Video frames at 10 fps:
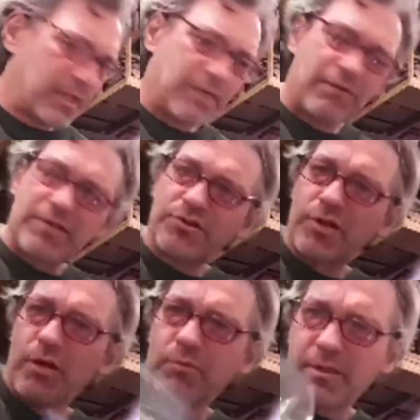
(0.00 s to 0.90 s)
If I
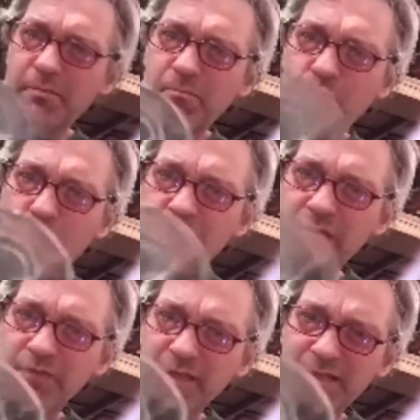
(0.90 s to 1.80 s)
start with a more
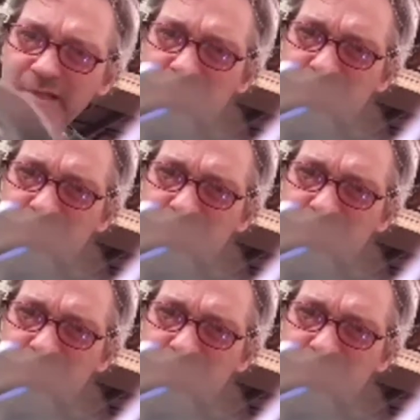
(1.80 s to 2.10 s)
even disc,